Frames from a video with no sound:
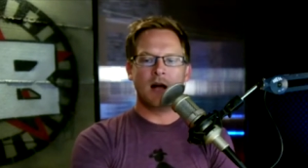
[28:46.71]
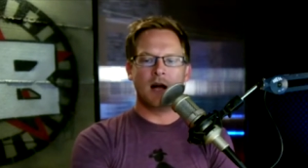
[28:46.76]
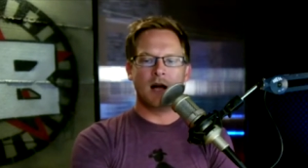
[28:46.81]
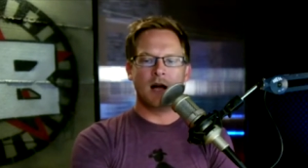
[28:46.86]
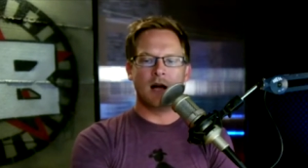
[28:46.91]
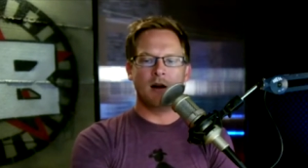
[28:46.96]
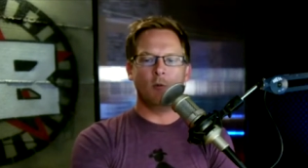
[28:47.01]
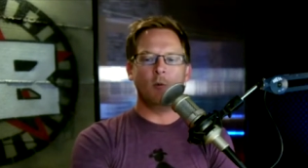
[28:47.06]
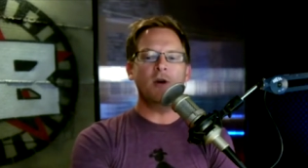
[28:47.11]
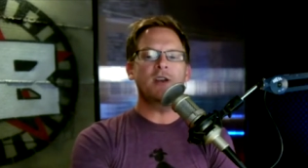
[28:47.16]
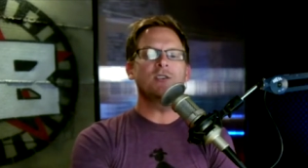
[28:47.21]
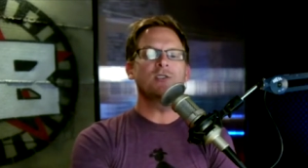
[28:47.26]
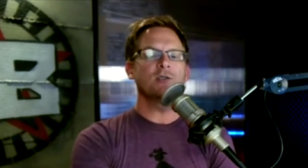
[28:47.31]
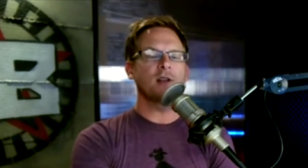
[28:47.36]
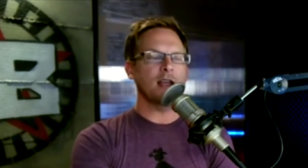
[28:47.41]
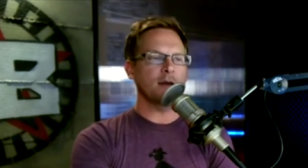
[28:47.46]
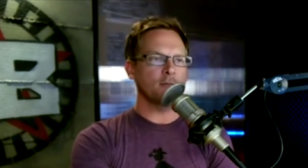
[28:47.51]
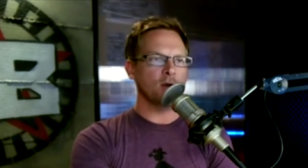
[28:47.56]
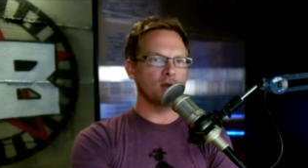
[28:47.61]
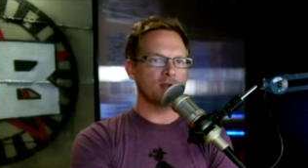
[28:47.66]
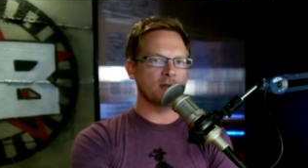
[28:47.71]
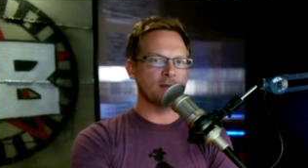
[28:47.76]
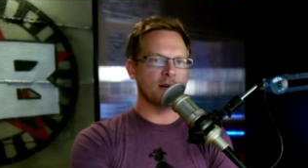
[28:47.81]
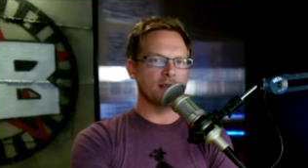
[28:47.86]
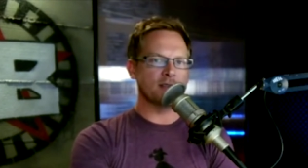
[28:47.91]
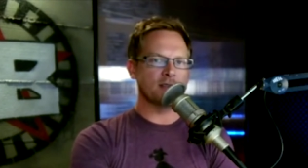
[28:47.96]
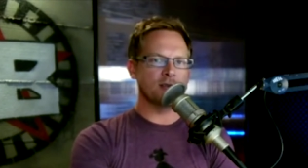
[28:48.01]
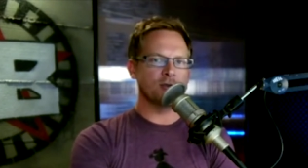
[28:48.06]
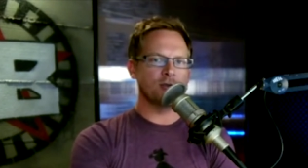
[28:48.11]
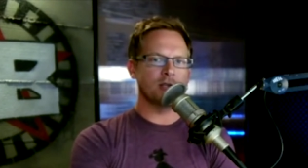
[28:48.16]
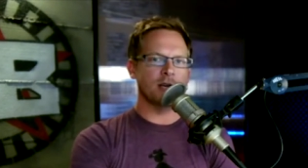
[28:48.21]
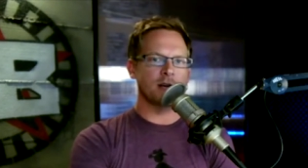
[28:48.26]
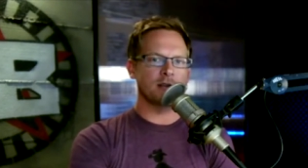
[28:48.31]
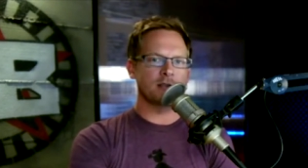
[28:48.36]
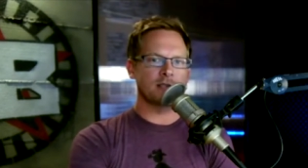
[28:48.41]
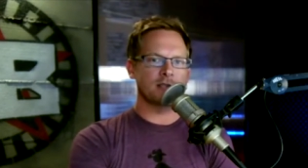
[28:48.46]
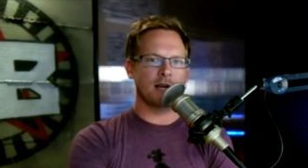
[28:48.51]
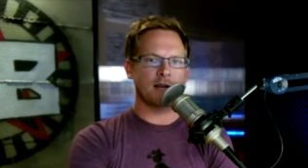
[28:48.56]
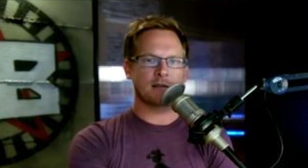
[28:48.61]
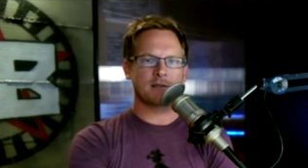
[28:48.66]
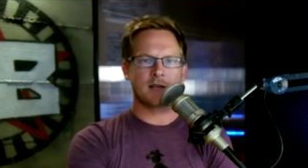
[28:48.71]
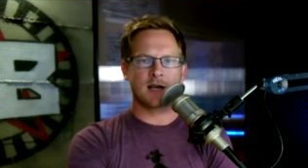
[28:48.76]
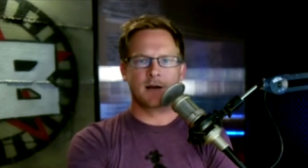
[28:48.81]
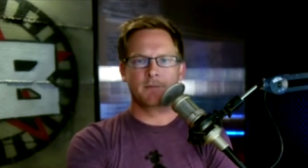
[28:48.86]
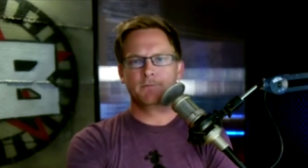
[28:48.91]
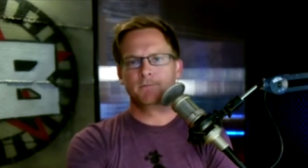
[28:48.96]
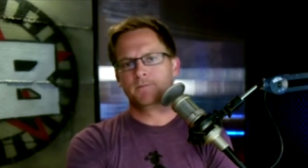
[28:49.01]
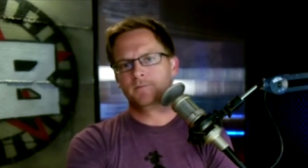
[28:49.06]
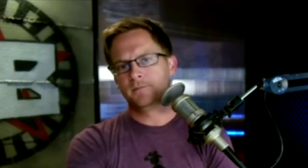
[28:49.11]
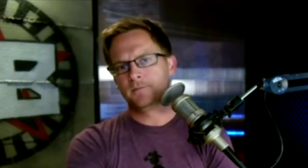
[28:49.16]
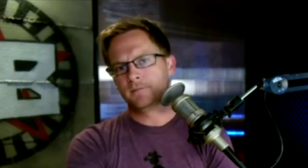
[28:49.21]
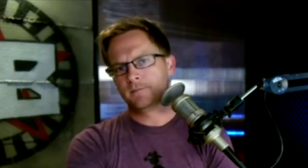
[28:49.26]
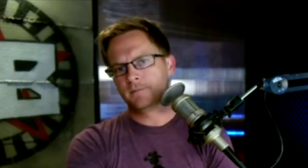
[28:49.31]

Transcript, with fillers: Uh, what did you like most about Shutterstock, Tom? Well,